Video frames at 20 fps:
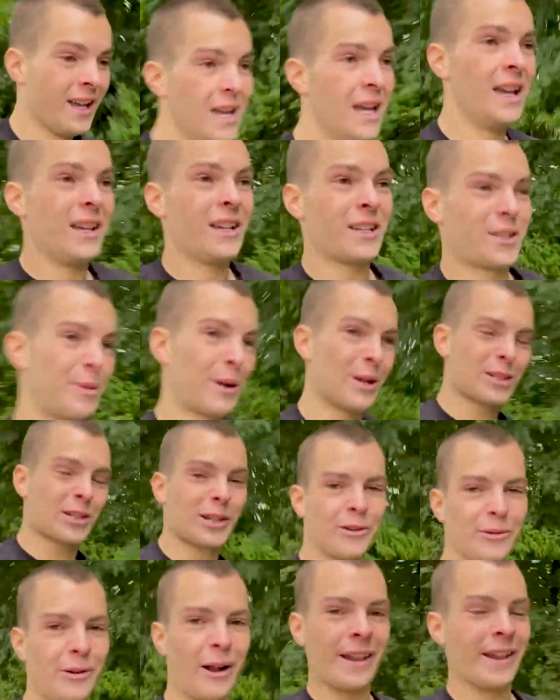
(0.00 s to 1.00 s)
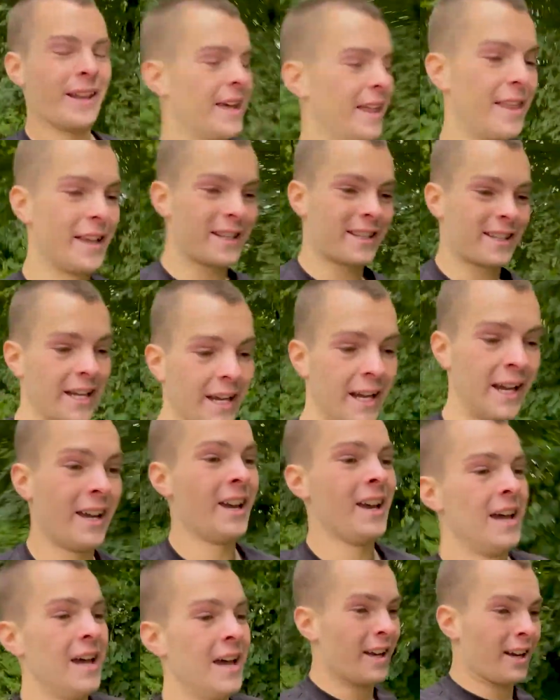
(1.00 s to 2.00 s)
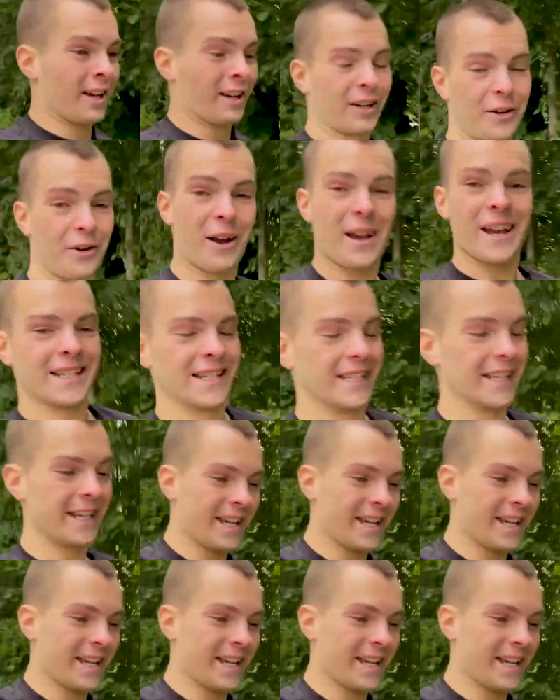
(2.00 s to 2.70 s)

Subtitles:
especially run. That's crazy.